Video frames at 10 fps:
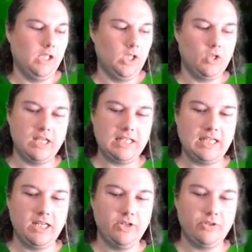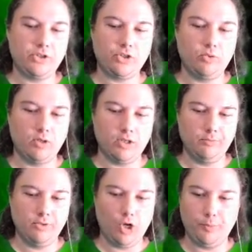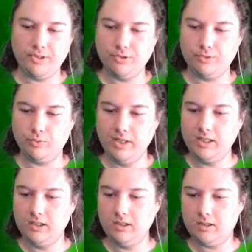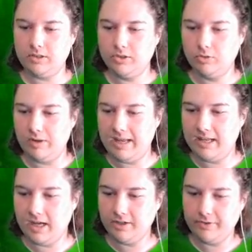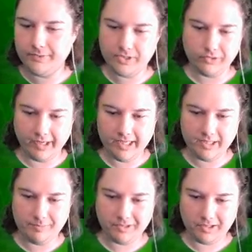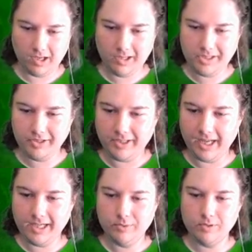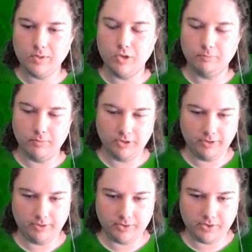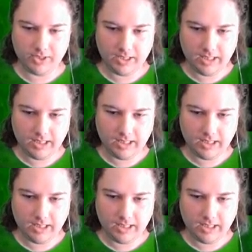You continued to squirm, hoping to wiggle your way out of your restraints, but all you gained were rope burns.